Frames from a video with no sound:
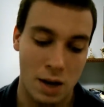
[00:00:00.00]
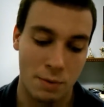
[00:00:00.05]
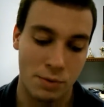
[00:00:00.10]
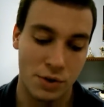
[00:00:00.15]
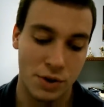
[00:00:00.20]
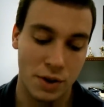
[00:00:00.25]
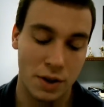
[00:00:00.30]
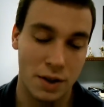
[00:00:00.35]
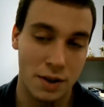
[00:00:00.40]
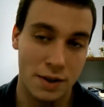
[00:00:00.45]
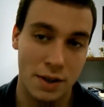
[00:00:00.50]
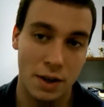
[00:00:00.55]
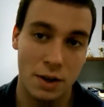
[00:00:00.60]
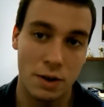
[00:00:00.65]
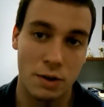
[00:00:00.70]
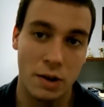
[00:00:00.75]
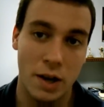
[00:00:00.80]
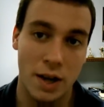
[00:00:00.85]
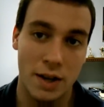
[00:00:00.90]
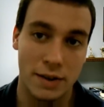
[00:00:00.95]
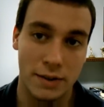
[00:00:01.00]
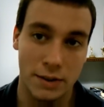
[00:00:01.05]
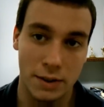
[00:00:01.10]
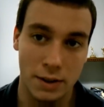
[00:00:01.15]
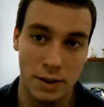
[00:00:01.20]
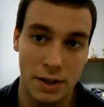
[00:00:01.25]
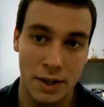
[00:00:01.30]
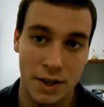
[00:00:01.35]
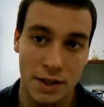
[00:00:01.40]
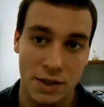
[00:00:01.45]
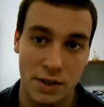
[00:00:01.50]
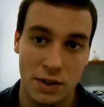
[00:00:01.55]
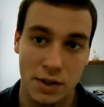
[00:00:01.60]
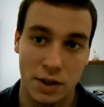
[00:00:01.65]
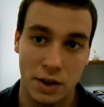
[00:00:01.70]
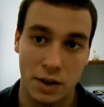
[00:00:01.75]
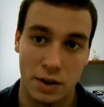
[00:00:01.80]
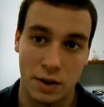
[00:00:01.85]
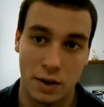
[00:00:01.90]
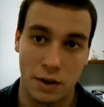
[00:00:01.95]
I'm just going to tell you guys the
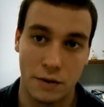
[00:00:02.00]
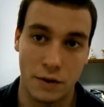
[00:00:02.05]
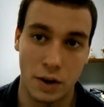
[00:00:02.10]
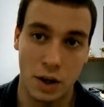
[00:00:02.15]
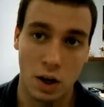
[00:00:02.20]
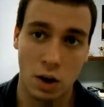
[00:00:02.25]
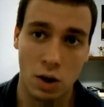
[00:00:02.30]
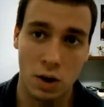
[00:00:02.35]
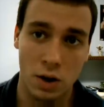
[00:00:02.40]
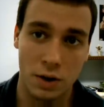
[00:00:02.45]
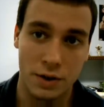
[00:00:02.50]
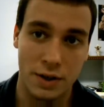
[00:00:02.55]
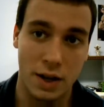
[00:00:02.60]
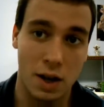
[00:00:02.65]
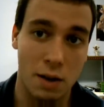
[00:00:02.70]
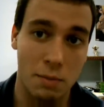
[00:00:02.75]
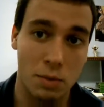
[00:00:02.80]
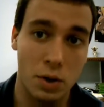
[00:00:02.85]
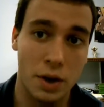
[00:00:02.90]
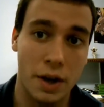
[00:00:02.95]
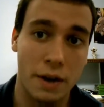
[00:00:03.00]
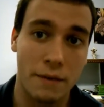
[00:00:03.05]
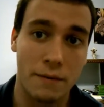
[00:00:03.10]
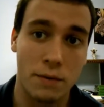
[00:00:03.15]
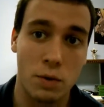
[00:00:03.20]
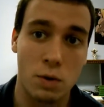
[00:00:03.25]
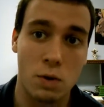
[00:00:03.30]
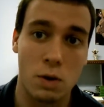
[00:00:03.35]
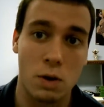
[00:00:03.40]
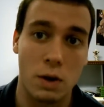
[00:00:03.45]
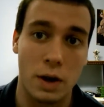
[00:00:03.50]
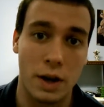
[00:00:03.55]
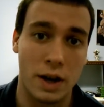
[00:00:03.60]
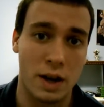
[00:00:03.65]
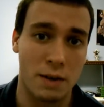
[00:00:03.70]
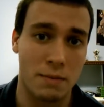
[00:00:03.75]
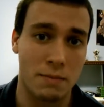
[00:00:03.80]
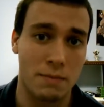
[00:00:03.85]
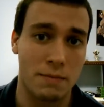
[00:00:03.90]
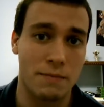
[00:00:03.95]
list of the cards that I'm looking
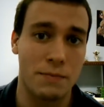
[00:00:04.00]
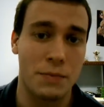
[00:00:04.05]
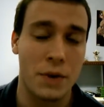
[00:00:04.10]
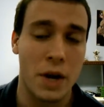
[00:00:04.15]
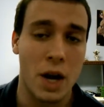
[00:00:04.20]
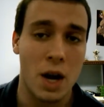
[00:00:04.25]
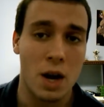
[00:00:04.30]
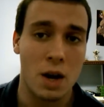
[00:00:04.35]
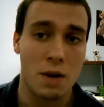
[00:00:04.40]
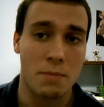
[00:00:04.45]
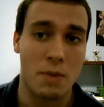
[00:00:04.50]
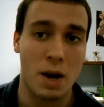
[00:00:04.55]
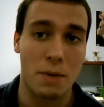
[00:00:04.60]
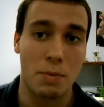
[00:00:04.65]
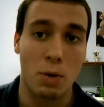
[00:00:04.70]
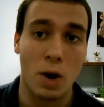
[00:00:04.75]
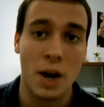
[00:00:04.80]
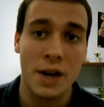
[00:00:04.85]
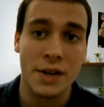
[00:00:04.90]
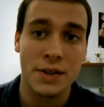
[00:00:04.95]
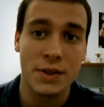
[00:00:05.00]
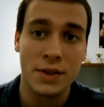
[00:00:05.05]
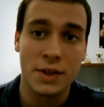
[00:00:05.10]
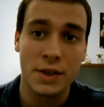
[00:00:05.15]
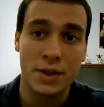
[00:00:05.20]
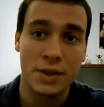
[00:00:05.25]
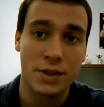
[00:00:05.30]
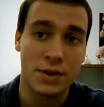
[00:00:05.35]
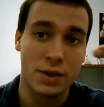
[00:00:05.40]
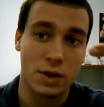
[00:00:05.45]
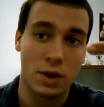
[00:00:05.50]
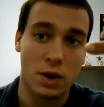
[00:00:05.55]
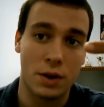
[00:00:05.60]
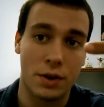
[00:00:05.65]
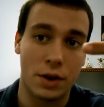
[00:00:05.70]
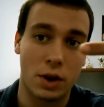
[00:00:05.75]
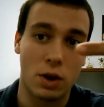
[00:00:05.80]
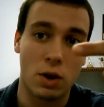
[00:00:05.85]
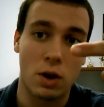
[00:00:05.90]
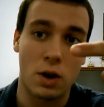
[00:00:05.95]
for, and my prices
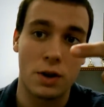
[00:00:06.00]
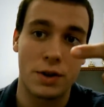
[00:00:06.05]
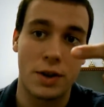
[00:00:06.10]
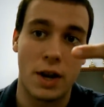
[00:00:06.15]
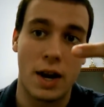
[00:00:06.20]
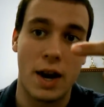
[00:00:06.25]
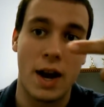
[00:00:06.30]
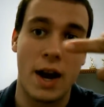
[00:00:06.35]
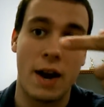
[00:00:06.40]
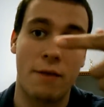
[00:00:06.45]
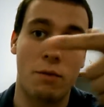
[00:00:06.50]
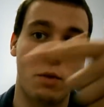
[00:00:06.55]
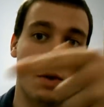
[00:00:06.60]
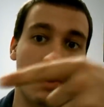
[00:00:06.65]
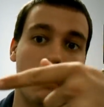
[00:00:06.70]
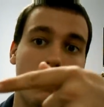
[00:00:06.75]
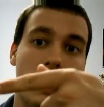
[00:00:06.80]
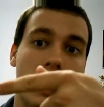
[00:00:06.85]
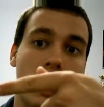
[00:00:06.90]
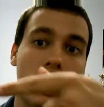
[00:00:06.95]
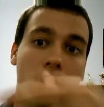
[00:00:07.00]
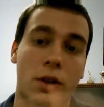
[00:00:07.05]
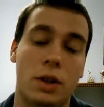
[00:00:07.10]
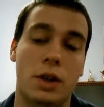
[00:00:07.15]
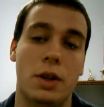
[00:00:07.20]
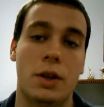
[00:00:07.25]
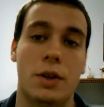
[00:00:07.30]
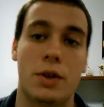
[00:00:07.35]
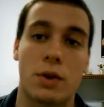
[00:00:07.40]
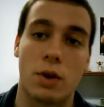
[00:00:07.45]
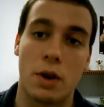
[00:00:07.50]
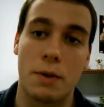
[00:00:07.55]
on the cards that I have will be on the